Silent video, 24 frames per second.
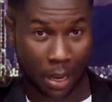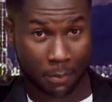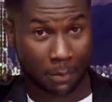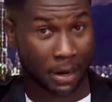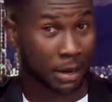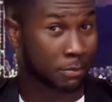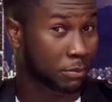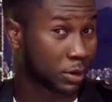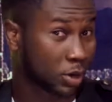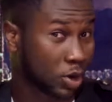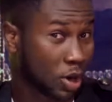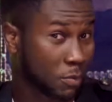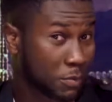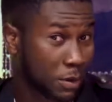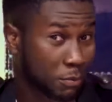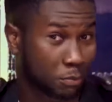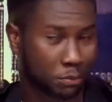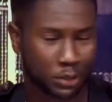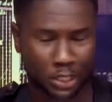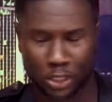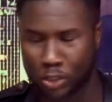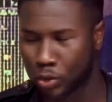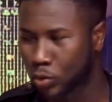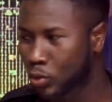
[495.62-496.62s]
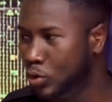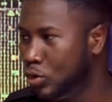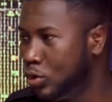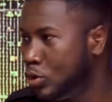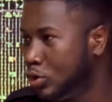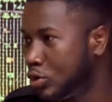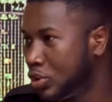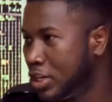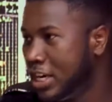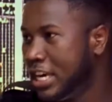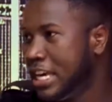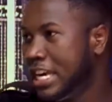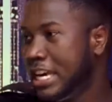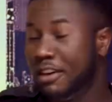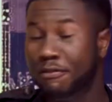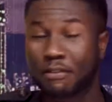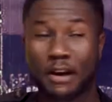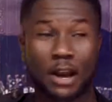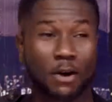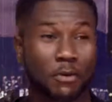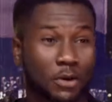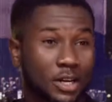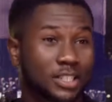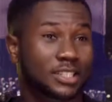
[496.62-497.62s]
might become a priest. If
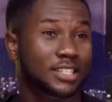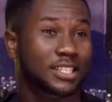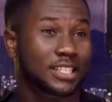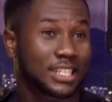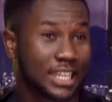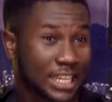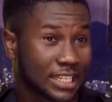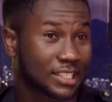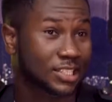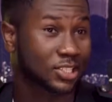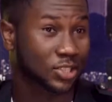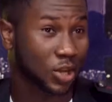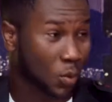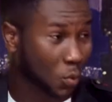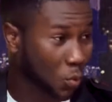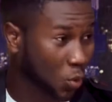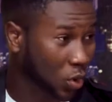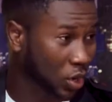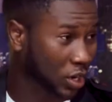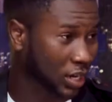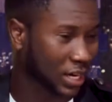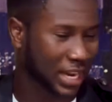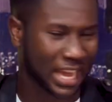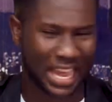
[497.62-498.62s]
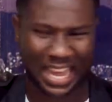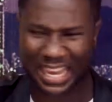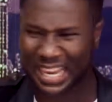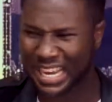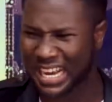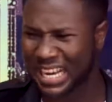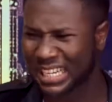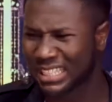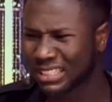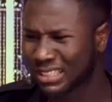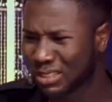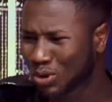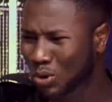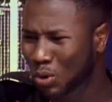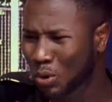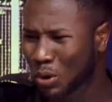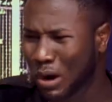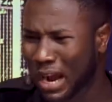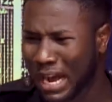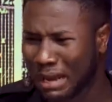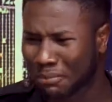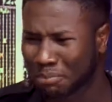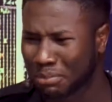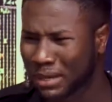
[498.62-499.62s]
I want to date someone, I can't
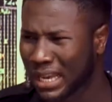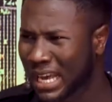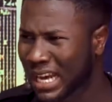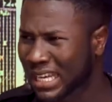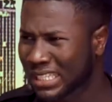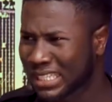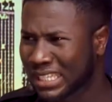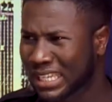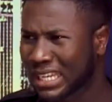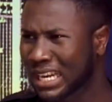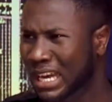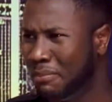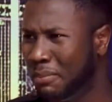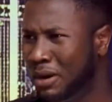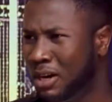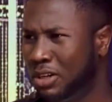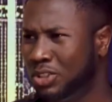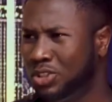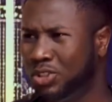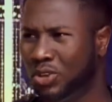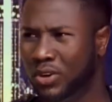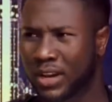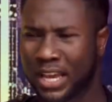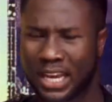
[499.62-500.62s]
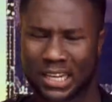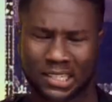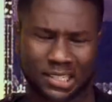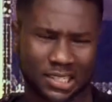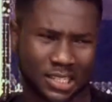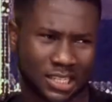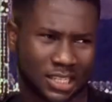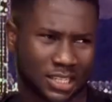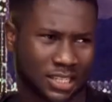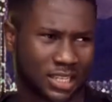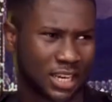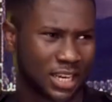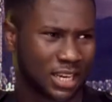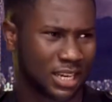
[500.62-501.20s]
go and be asking about your exes.